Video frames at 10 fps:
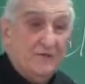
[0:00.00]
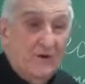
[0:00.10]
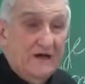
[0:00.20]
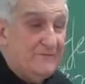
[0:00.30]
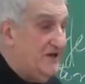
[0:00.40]

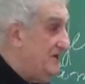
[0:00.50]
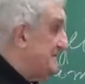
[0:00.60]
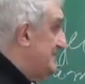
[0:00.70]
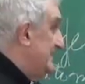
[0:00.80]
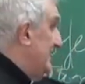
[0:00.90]
Why? Because
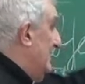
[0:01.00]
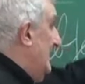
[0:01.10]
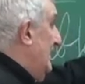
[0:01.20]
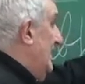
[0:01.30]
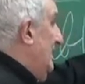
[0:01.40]
here,
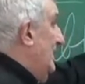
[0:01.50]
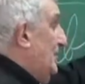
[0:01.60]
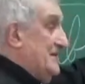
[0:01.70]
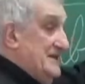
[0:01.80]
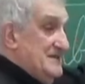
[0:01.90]

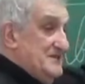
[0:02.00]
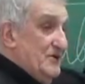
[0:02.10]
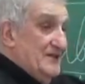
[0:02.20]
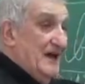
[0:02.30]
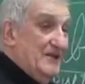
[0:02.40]
what is the
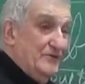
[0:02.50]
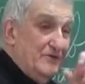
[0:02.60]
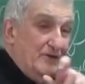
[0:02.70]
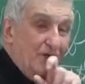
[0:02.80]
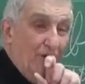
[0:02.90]
title